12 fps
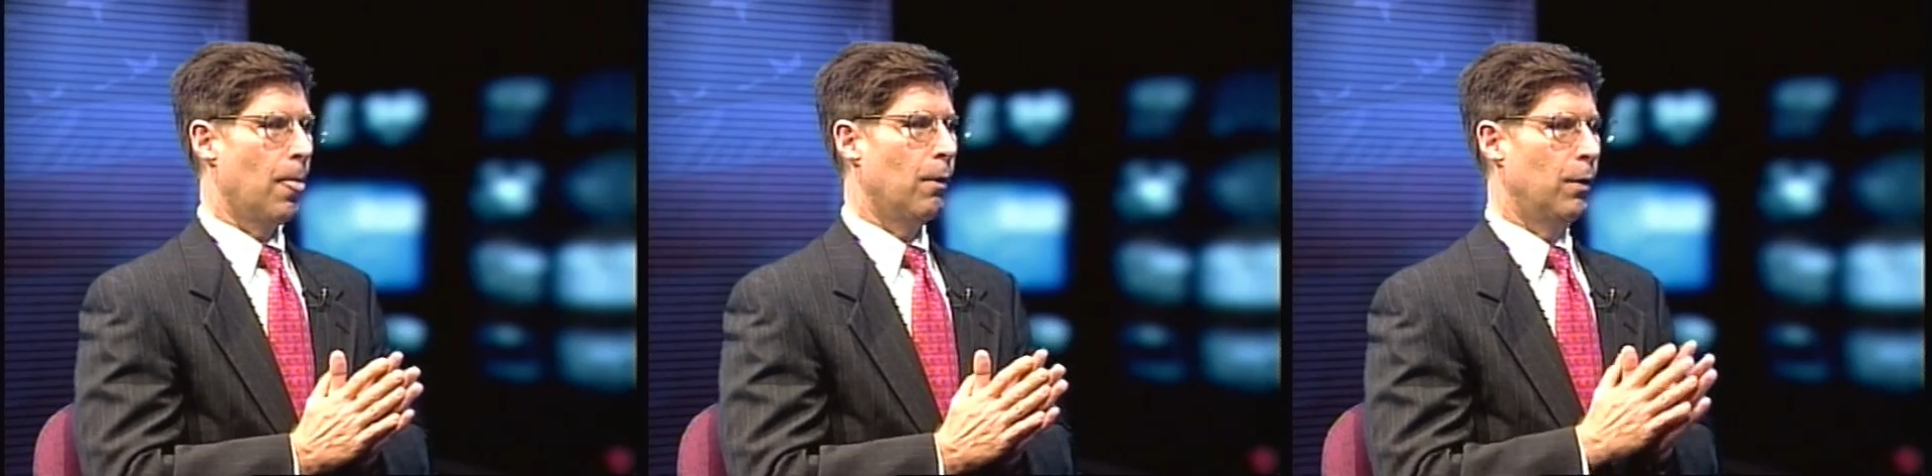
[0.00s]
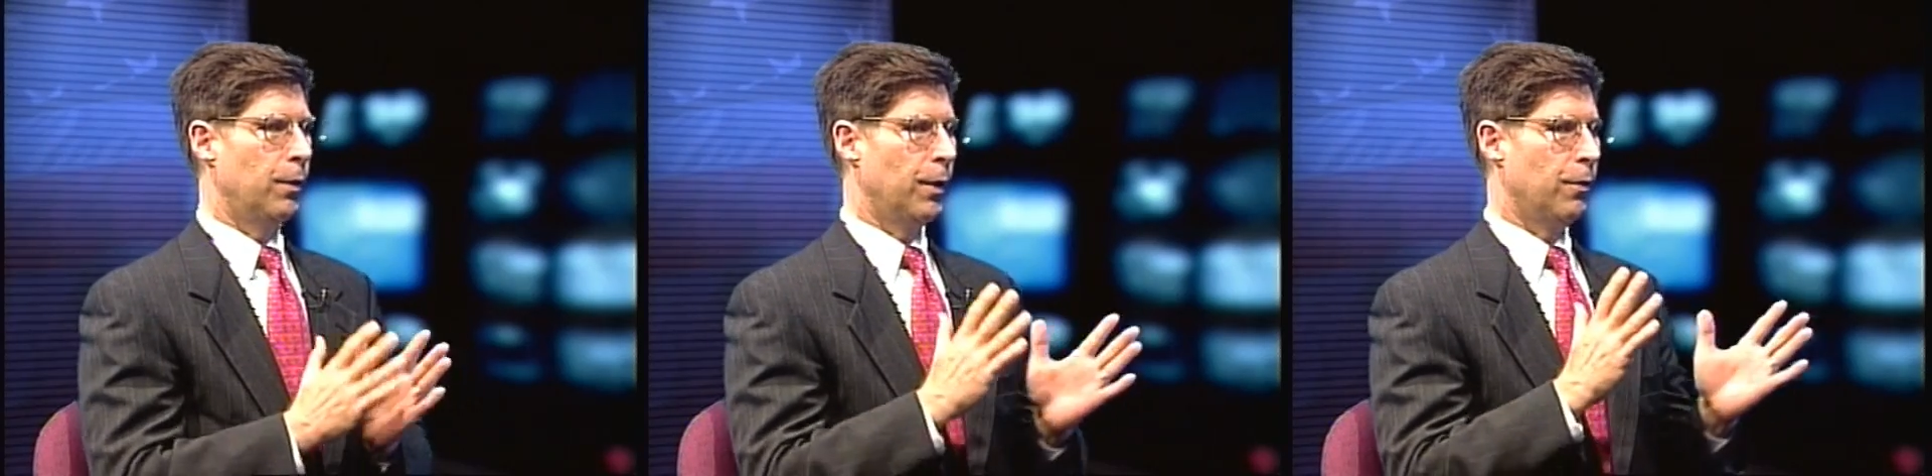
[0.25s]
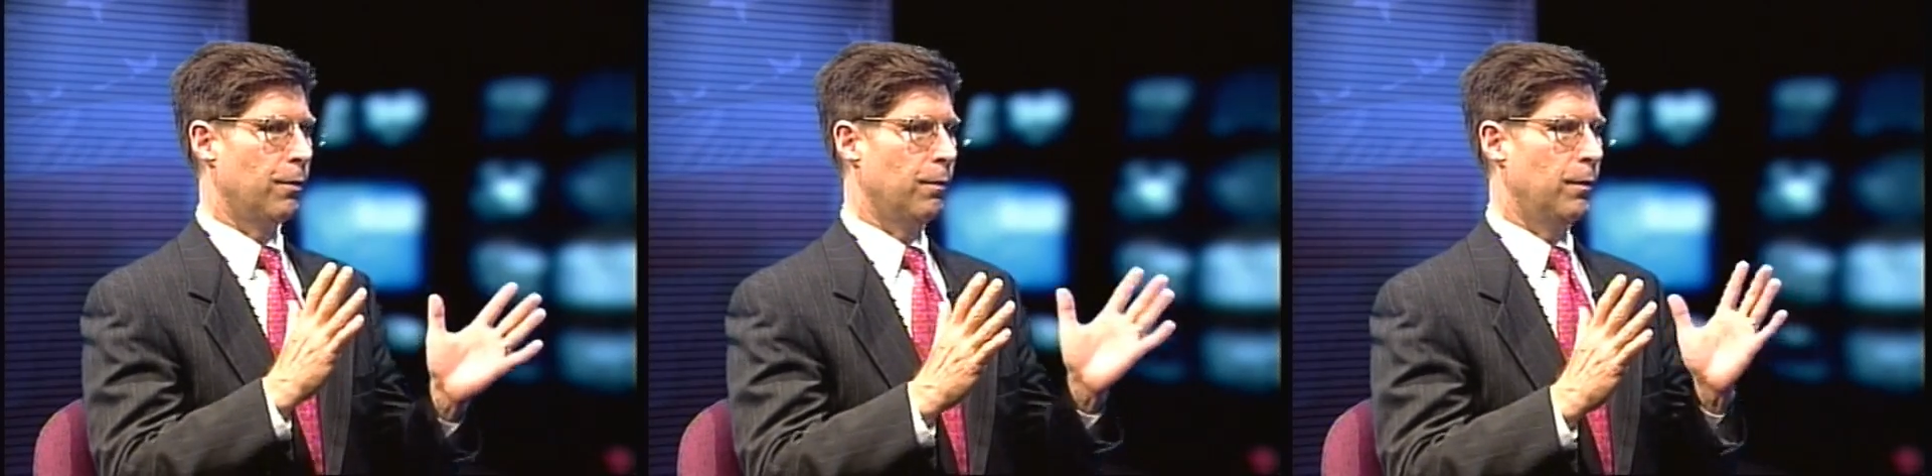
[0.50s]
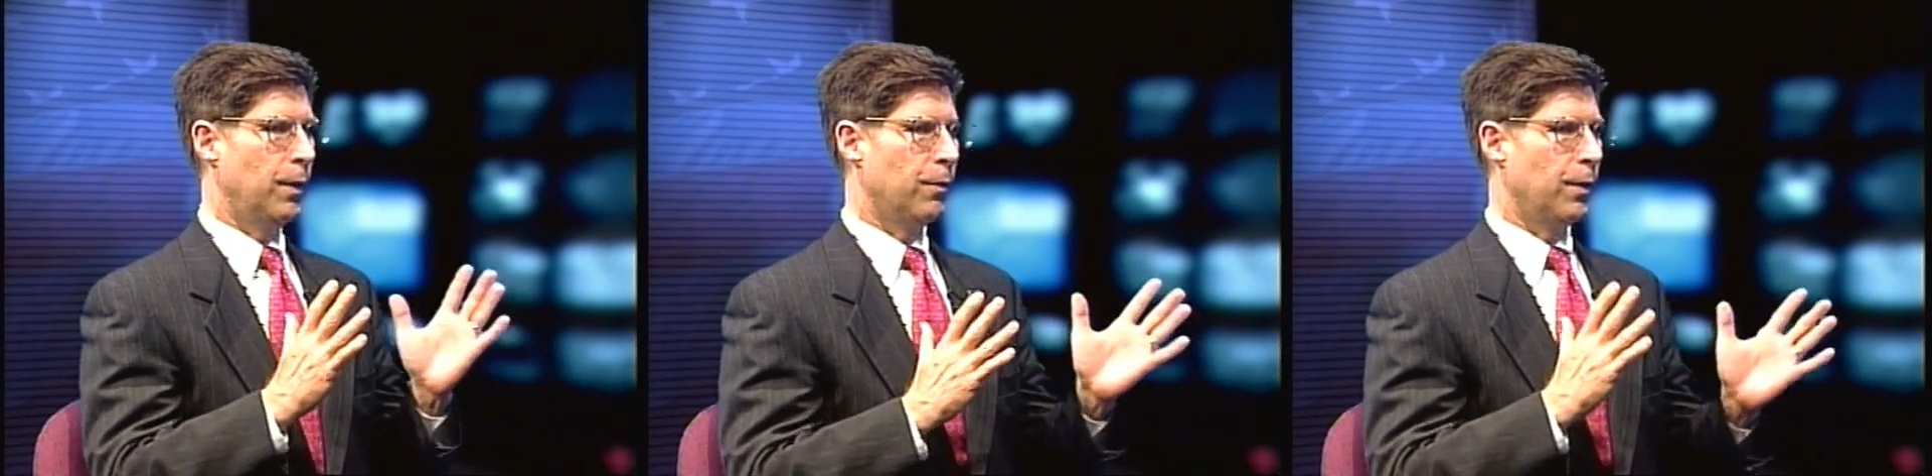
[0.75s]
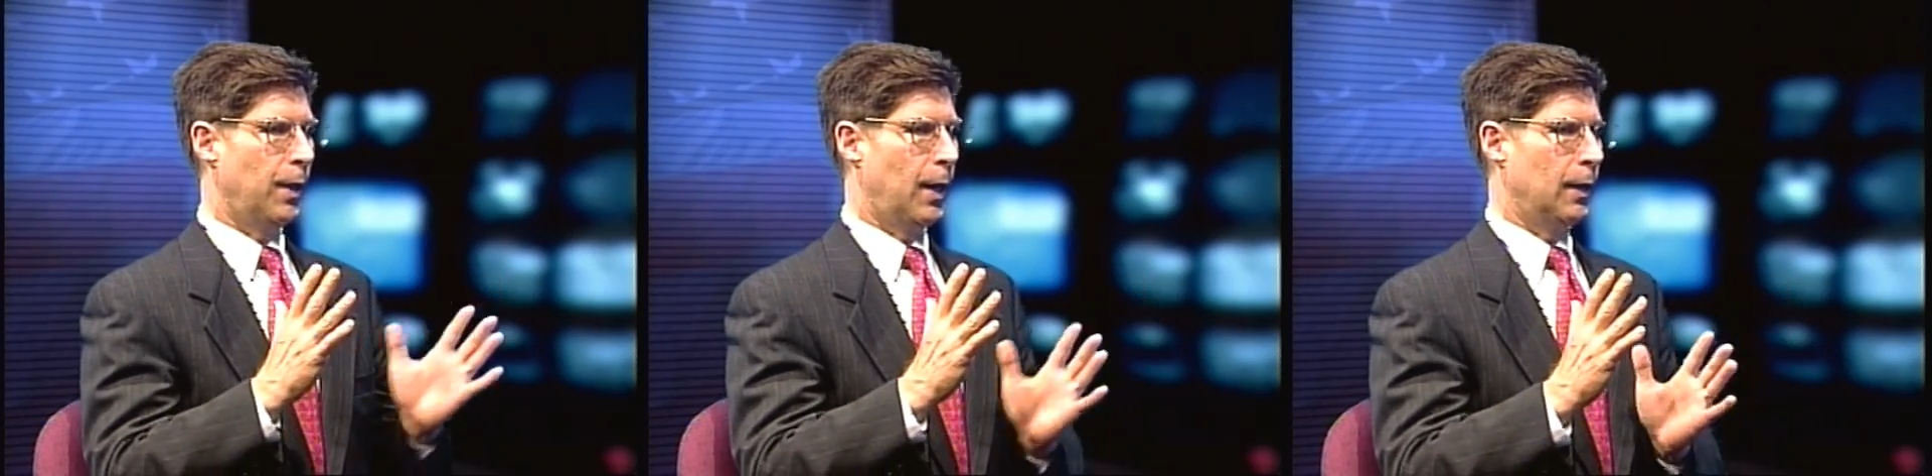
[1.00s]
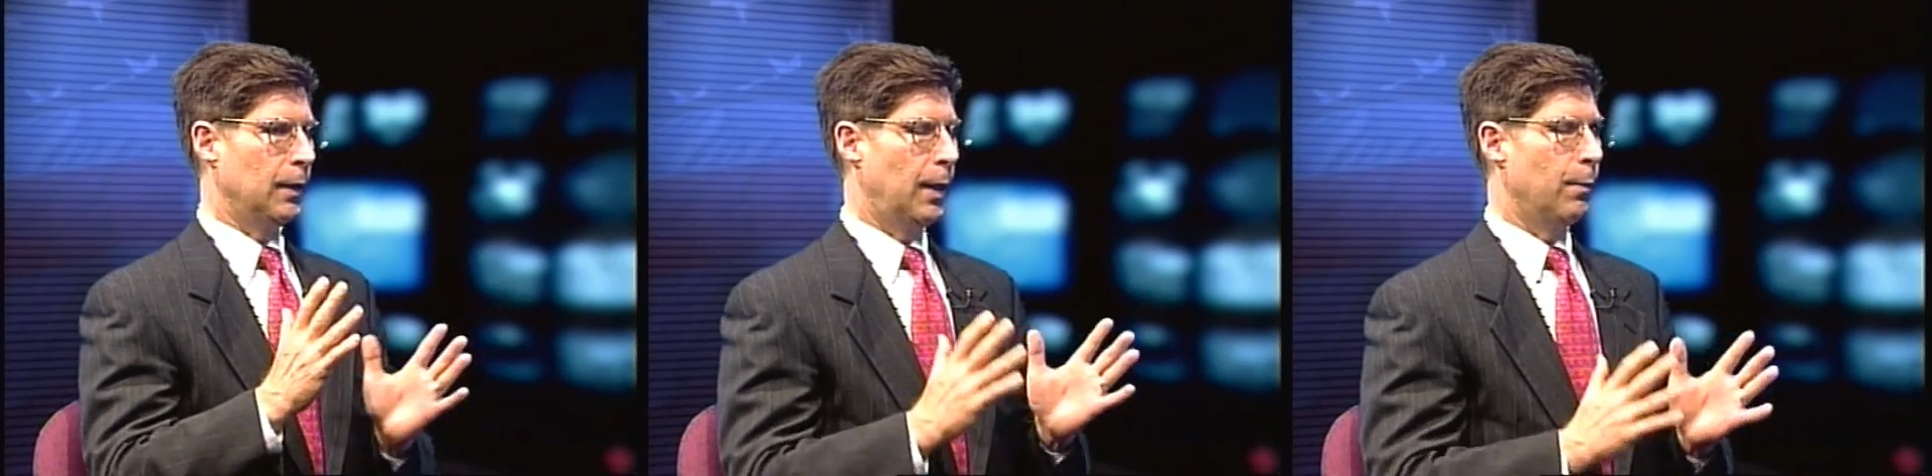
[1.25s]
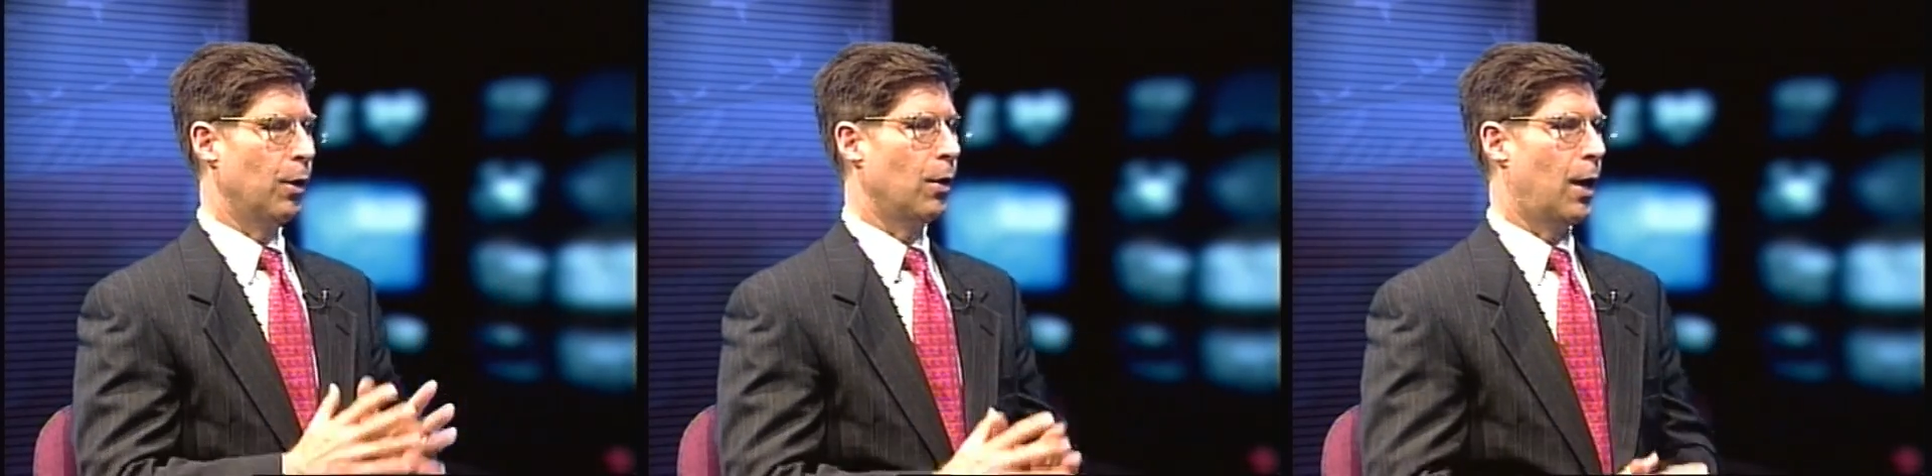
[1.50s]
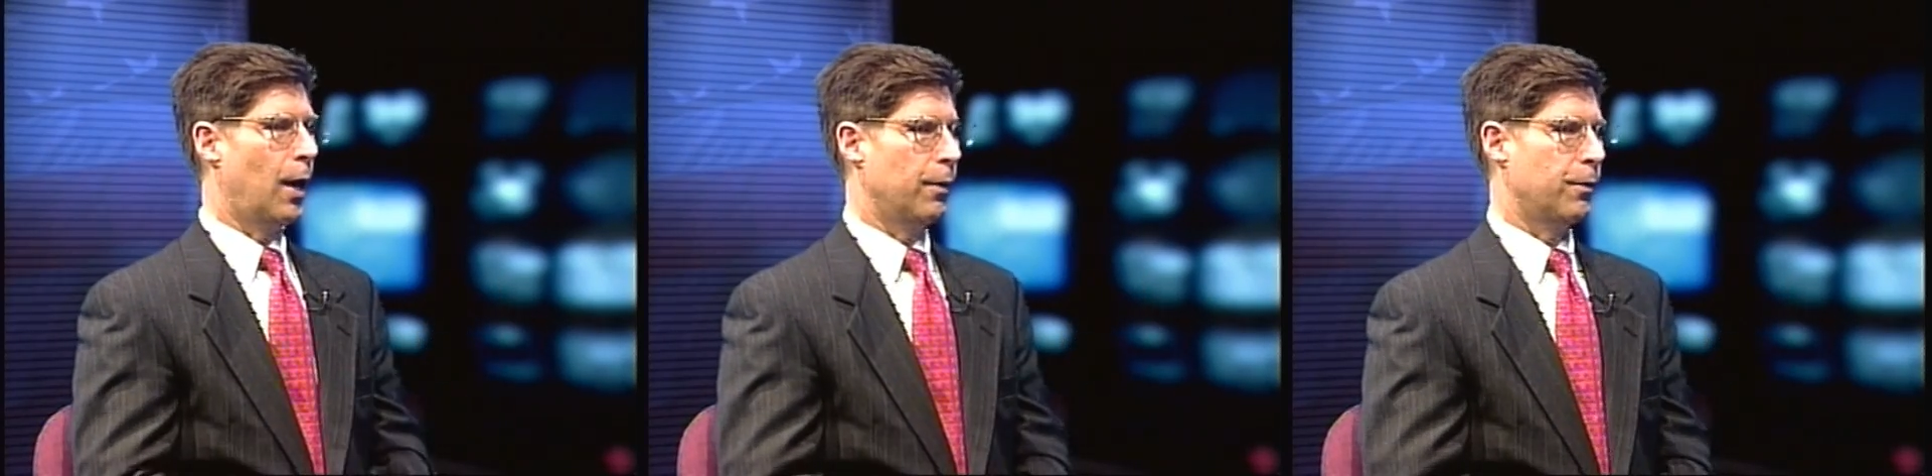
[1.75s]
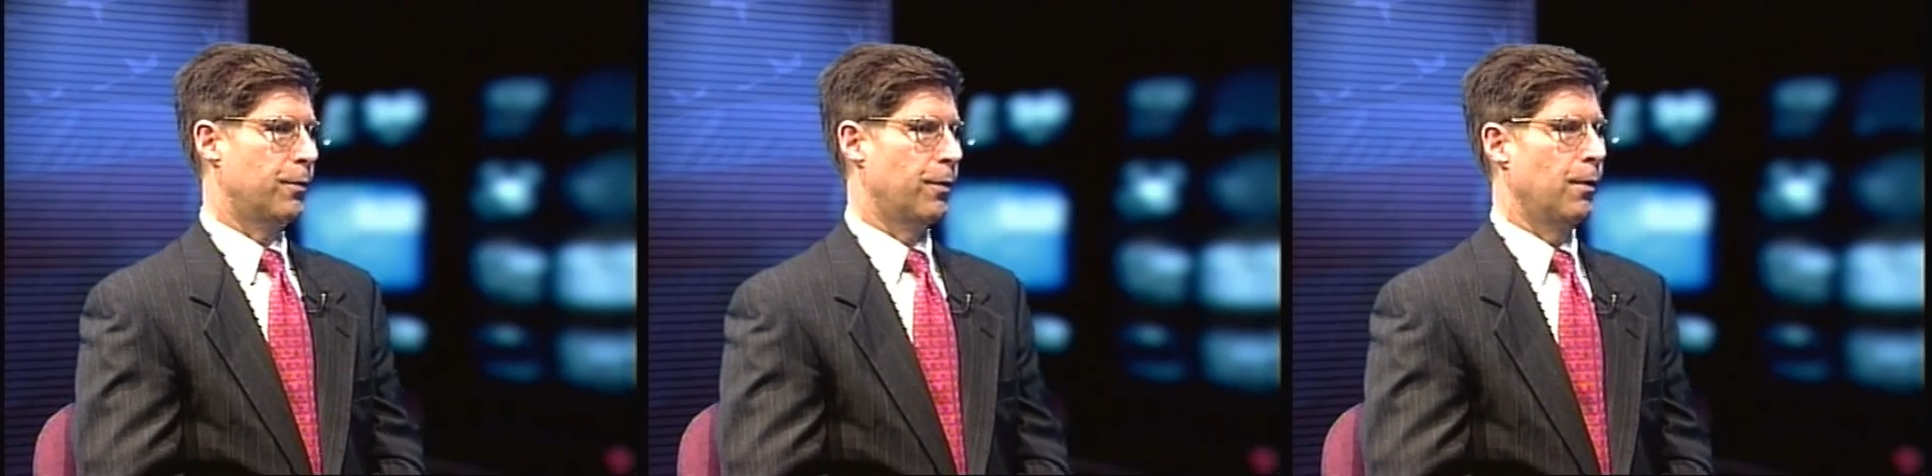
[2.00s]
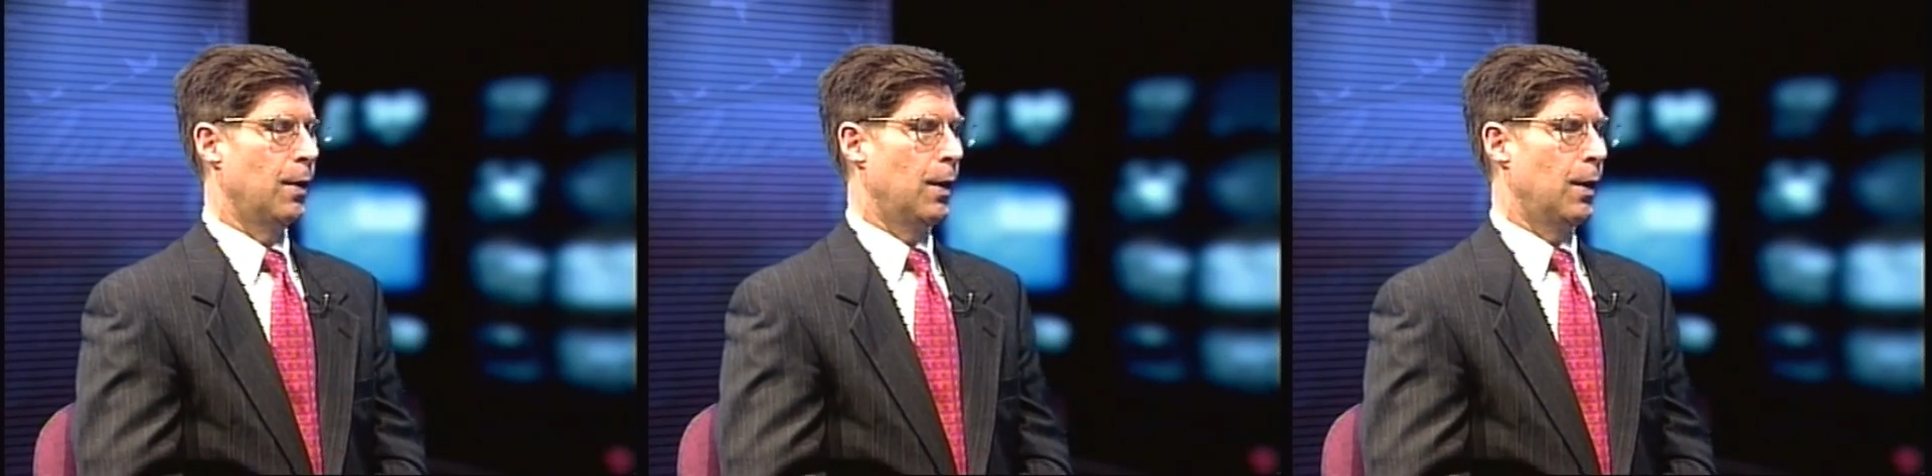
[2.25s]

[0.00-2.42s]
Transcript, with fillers: or this, this and that, labor costs.